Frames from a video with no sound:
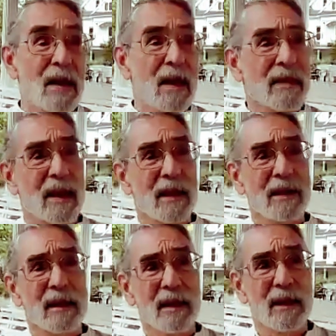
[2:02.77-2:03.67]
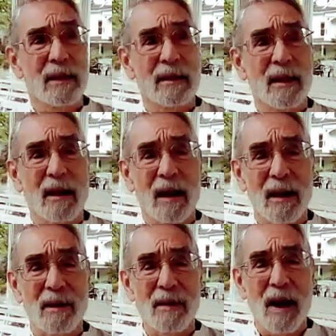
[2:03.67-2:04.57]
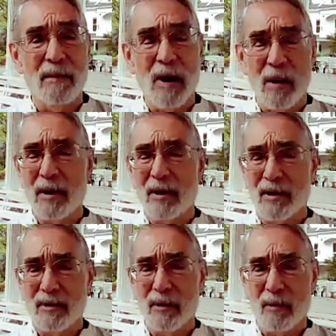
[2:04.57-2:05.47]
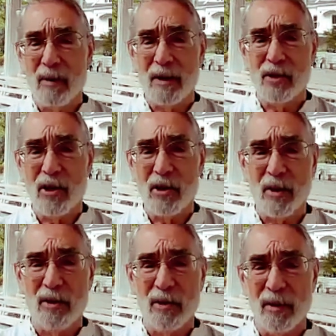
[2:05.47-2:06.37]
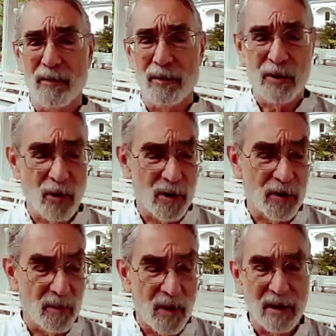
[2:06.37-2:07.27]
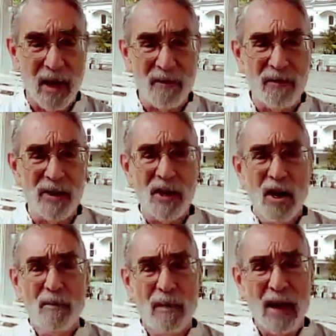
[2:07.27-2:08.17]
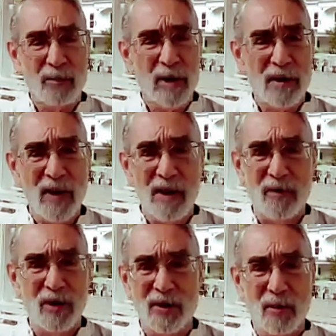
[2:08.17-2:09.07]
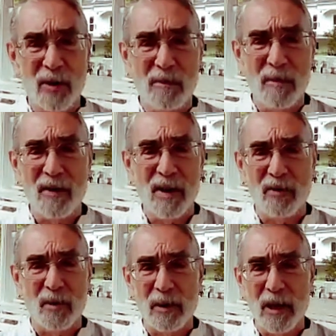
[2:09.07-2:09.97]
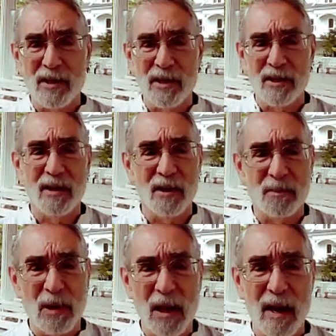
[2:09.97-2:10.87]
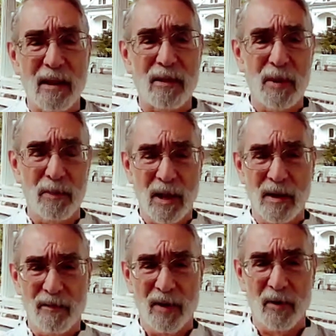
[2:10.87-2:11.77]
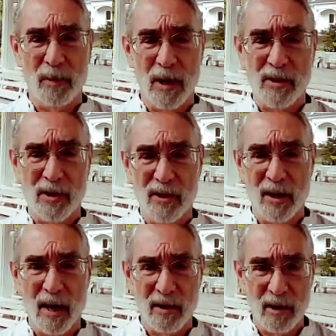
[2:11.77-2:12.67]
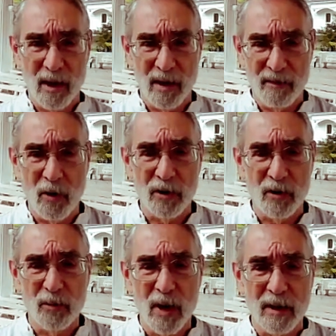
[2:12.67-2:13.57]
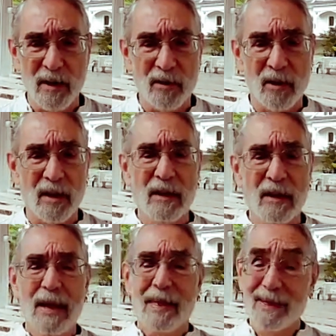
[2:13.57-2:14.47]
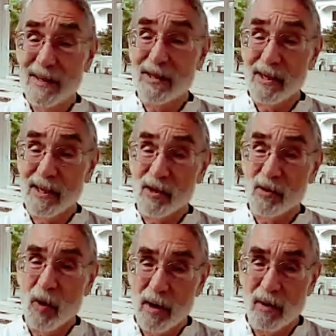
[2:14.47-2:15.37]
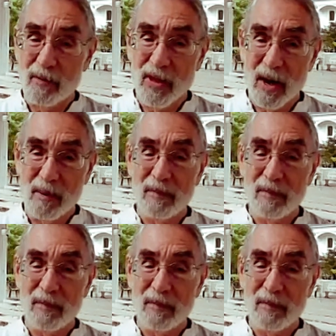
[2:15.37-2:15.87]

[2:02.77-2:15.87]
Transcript: then in uh, I, I, wanted to what I wanted to share with you and stories from my life is my three favorites, three of my favorite places on this planet, three pla- favorite places that I I've gone to regularly. This is one of them.